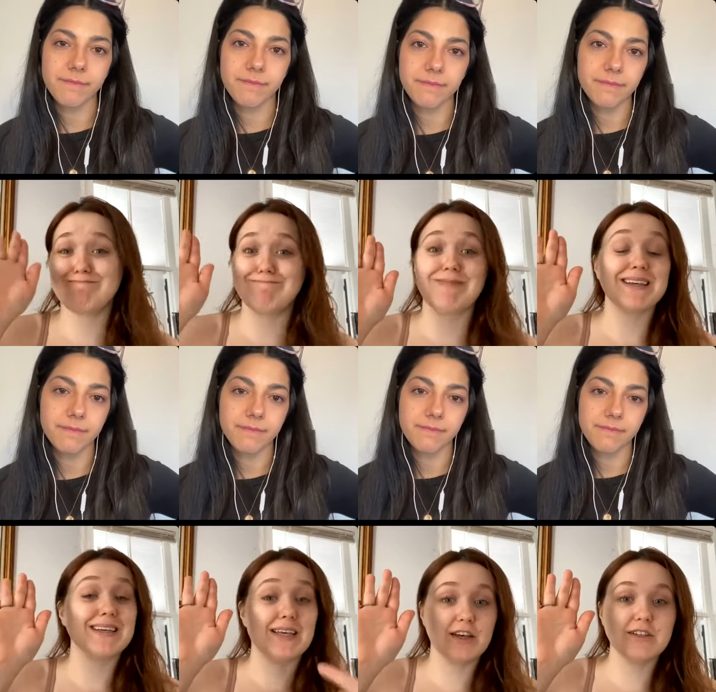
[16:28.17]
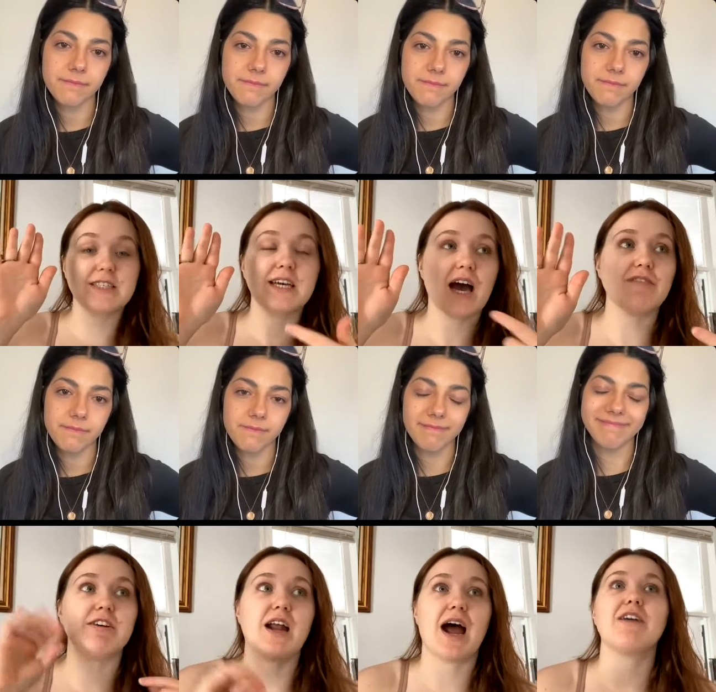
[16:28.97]
Speaker 1: mm, guilty of
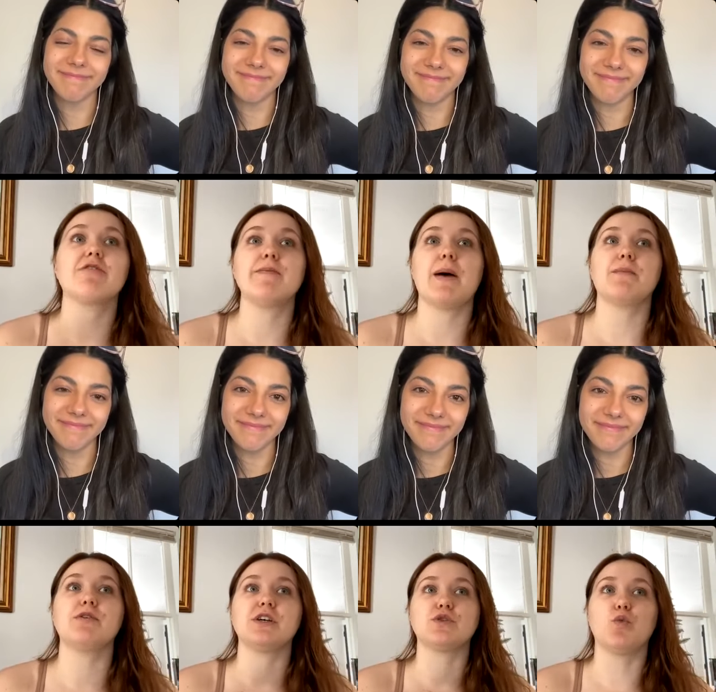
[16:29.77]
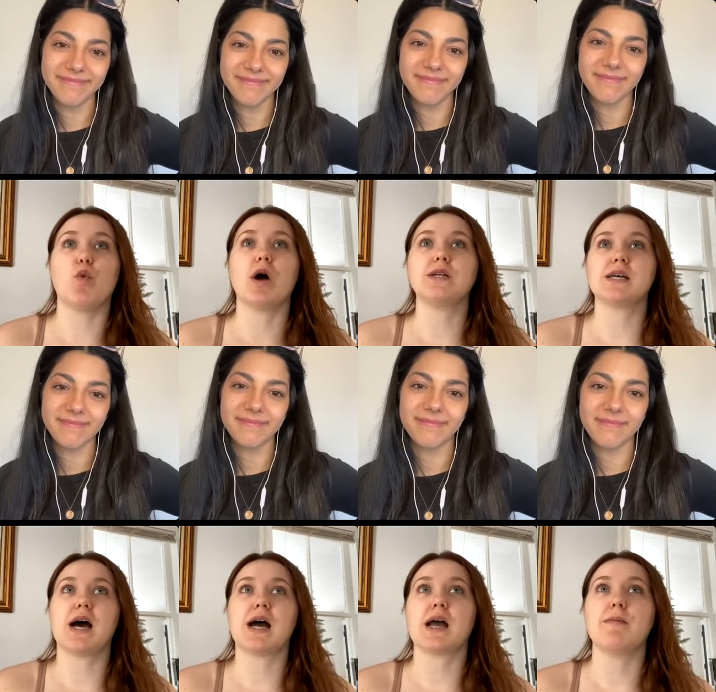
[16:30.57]
it. I remember this one
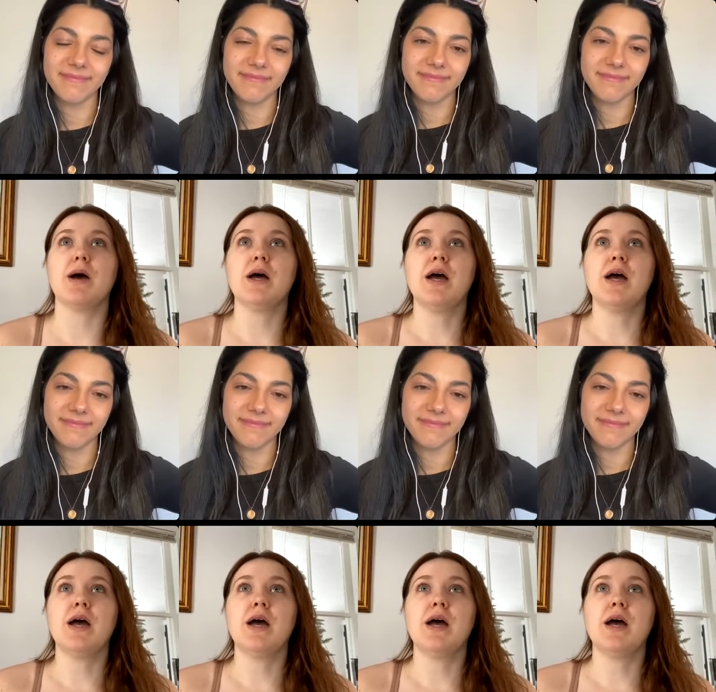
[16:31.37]
time